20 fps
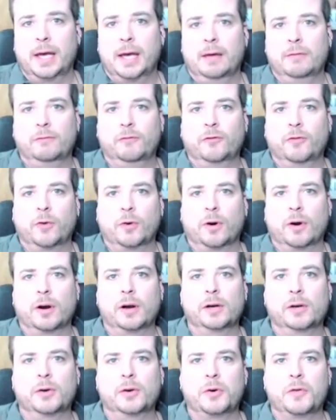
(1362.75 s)
and for
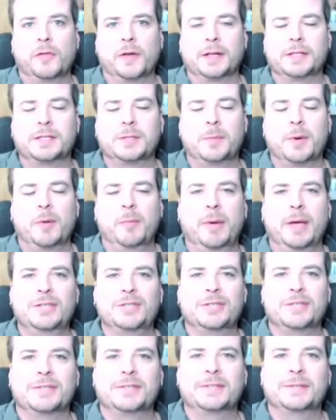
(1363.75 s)
your thoughts about
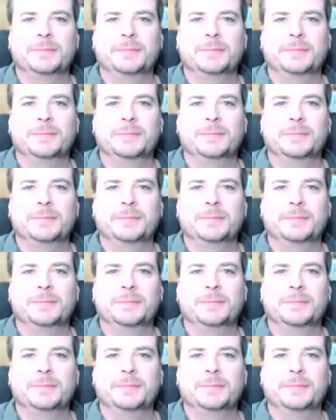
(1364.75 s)
patience.